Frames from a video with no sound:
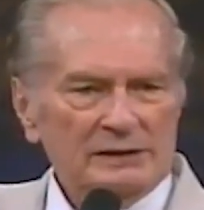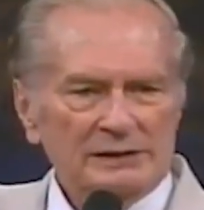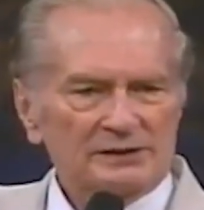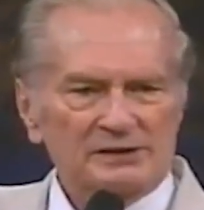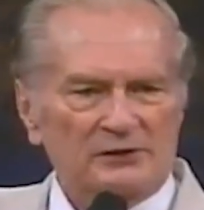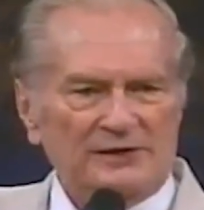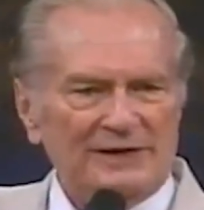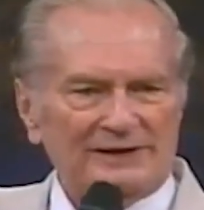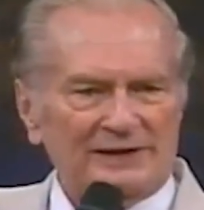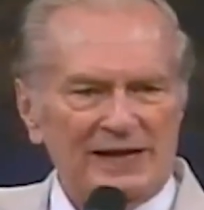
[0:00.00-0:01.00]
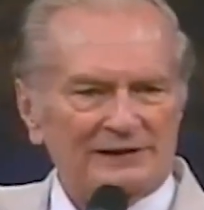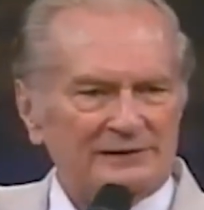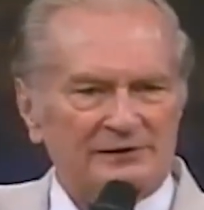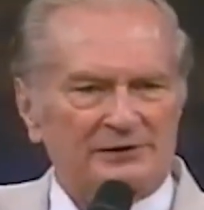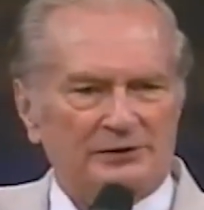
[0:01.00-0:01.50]
there's no faith
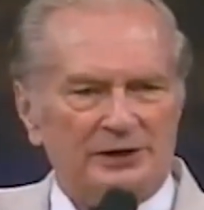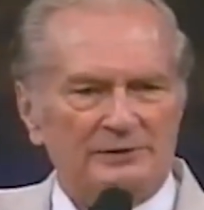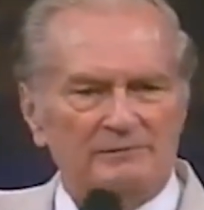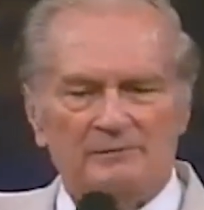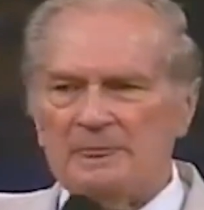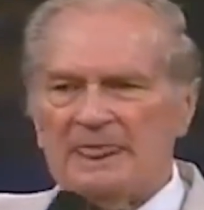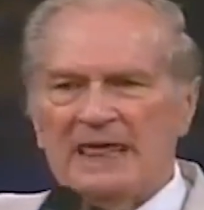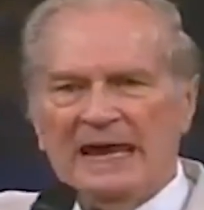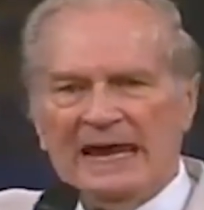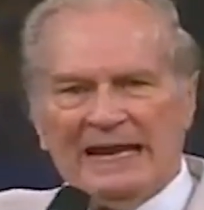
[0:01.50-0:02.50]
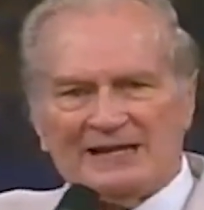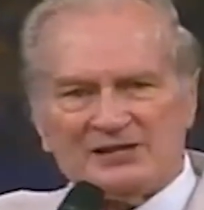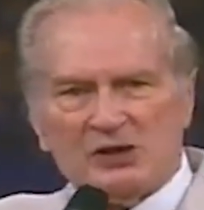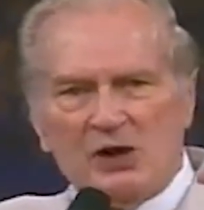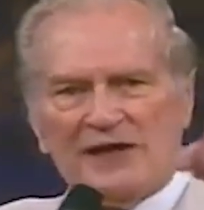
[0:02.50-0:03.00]
connected to it. And I
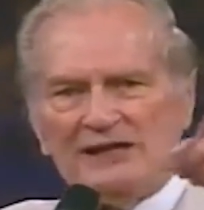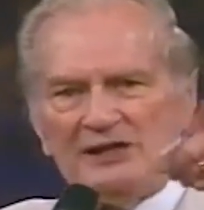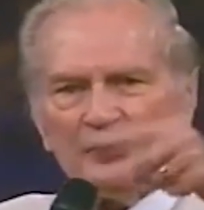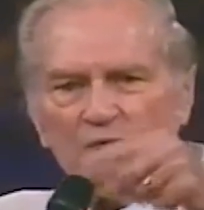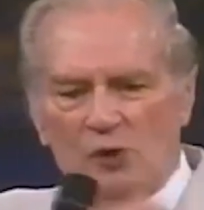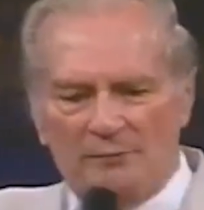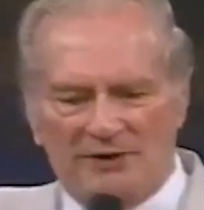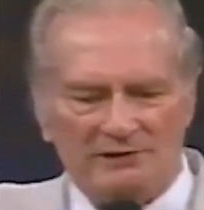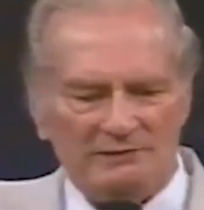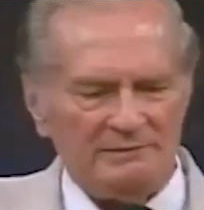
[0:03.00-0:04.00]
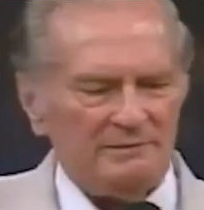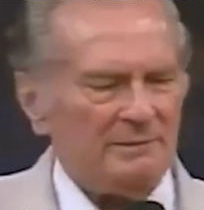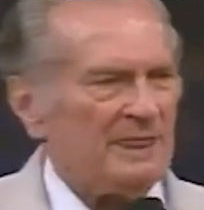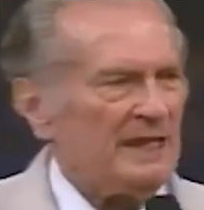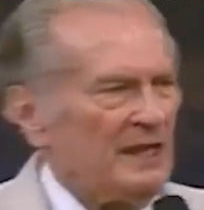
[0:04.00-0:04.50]
saw that little woman
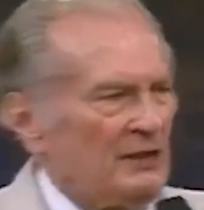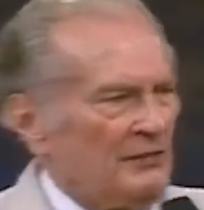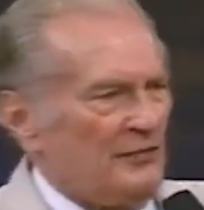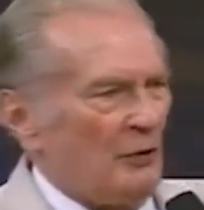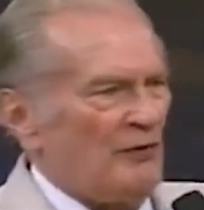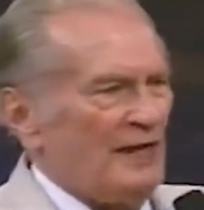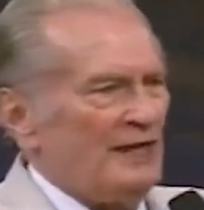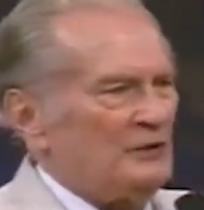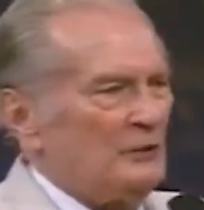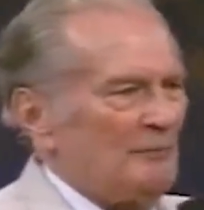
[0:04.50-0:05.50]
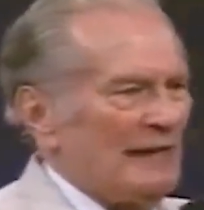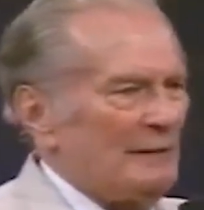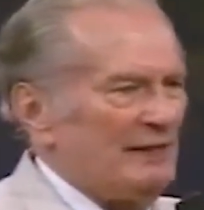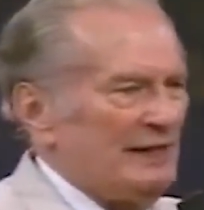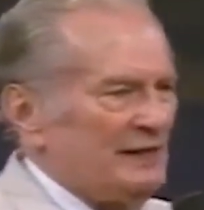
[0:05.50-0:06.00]
throw that little
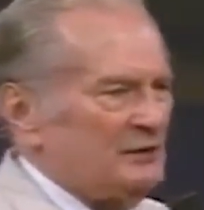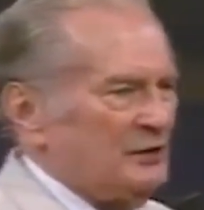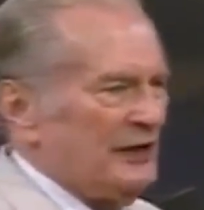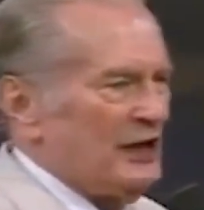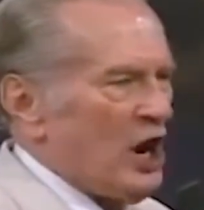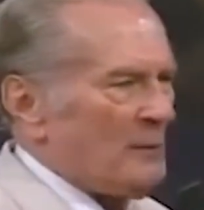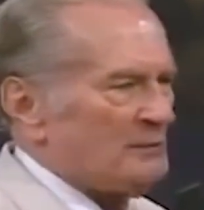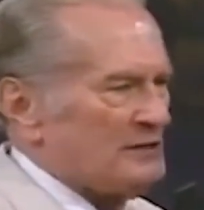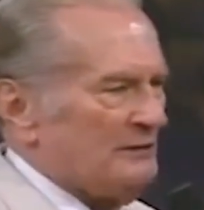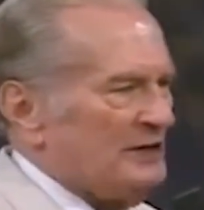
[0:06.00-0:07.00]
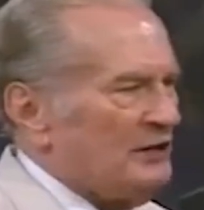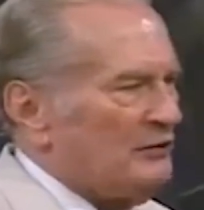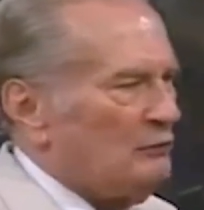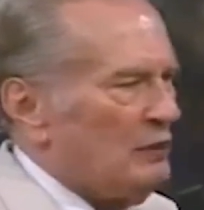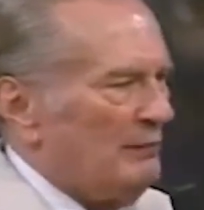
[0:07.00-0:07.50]
baby into the arms of another
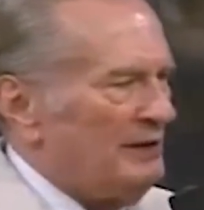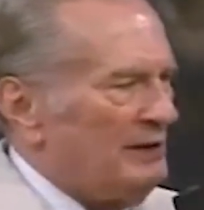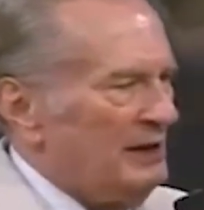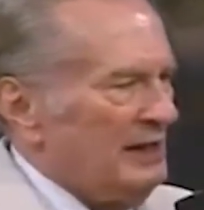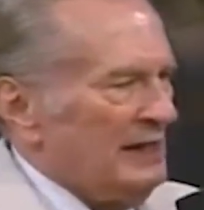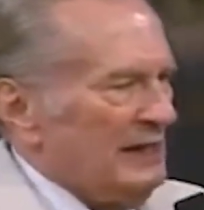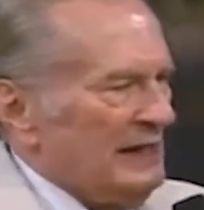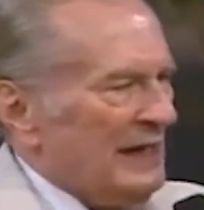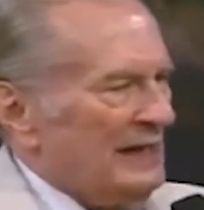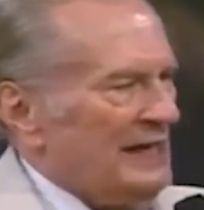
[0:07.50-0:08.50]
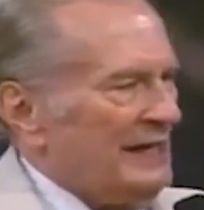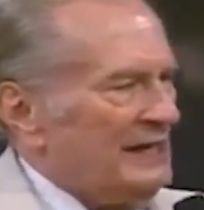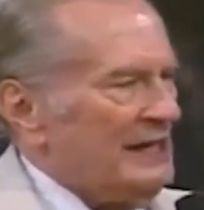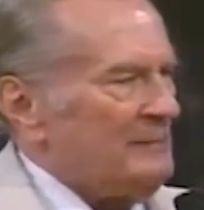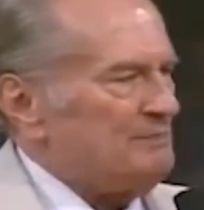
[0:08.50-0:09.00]
woman, and he
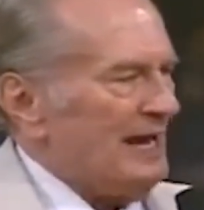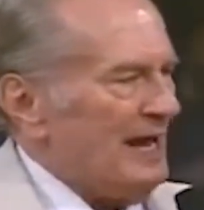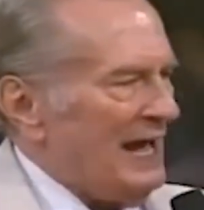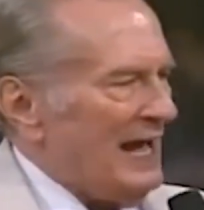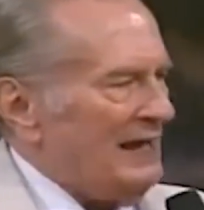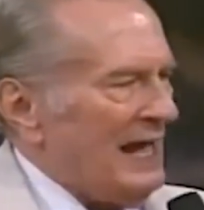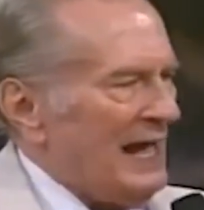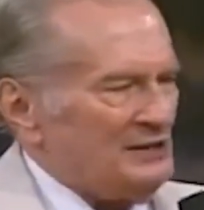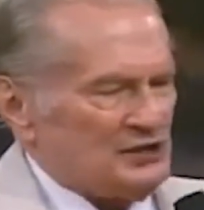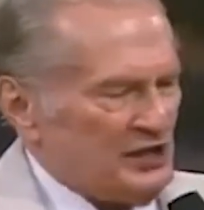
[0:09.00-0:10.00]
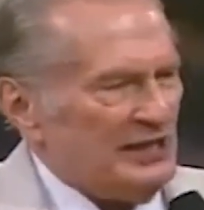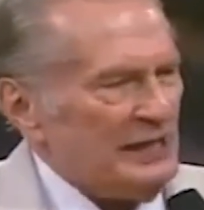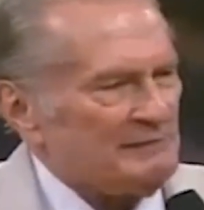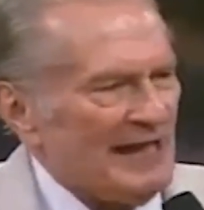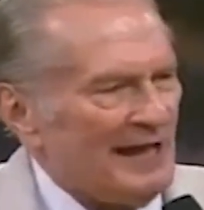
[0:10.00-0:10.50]
leaped she
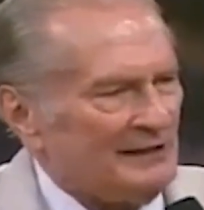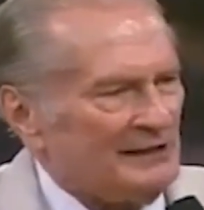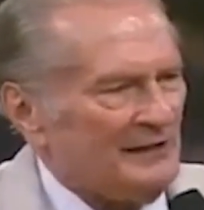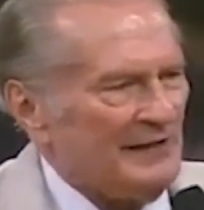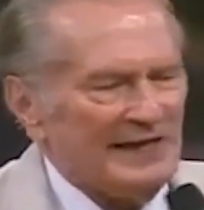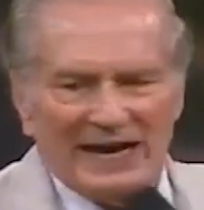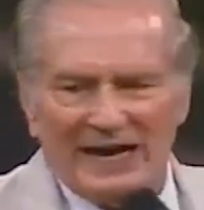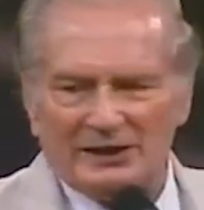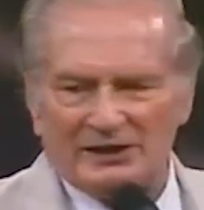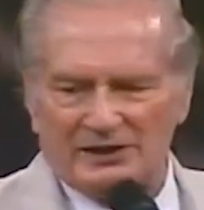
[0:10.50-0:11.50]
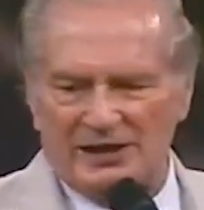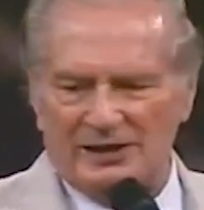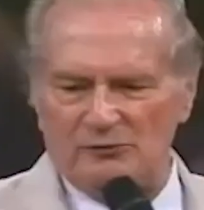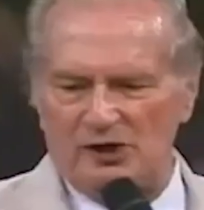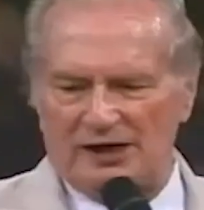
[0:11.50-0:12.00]
leaped out into the aisle and
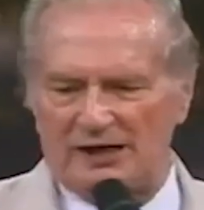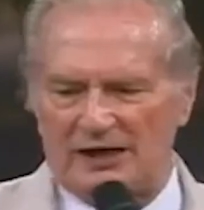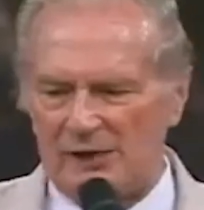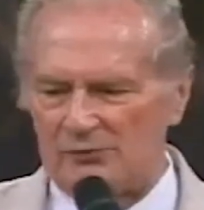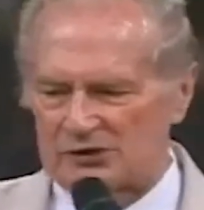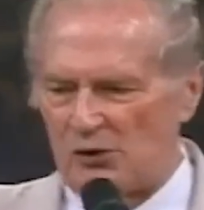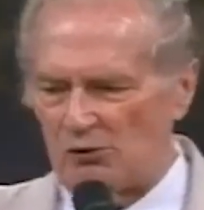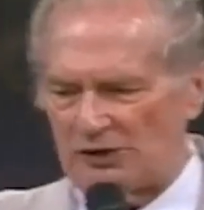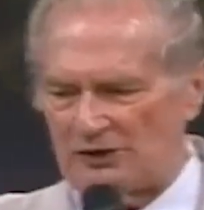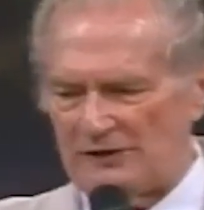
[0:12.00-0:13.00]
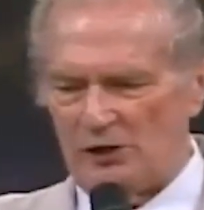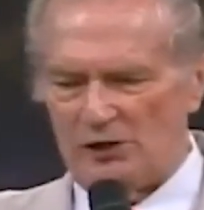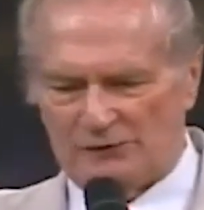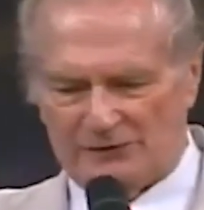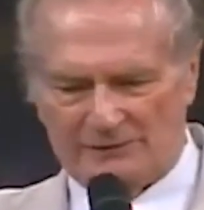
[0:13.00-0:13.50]
came running. He was holding the
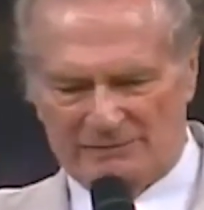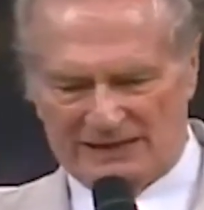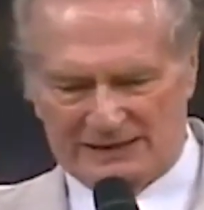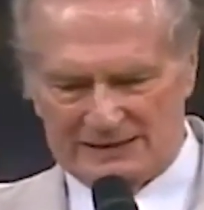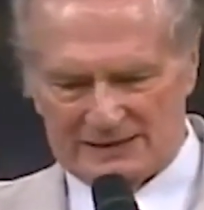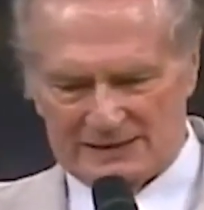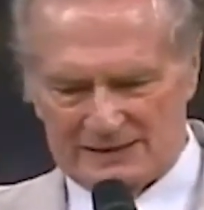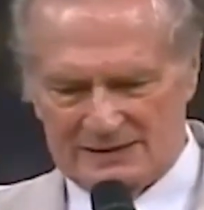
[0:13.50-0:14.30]
offering buckets.